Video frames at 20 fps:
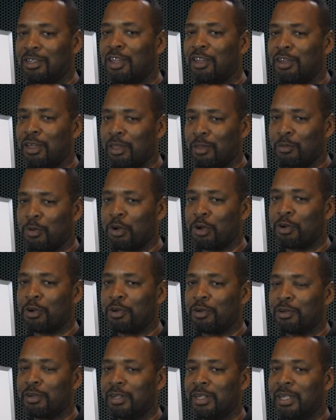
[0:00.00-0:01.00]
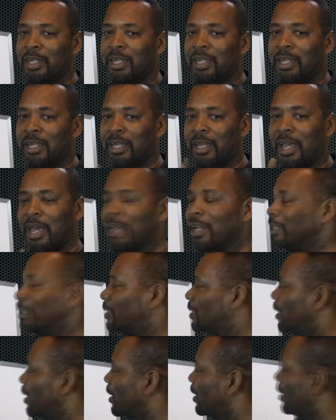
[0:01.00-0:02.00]
another word, and
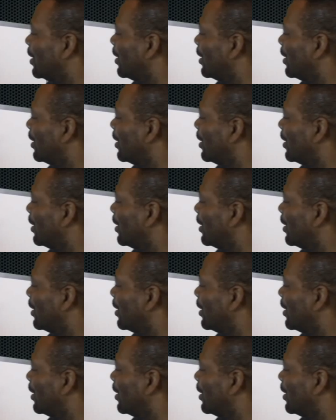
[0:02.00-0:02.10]
it's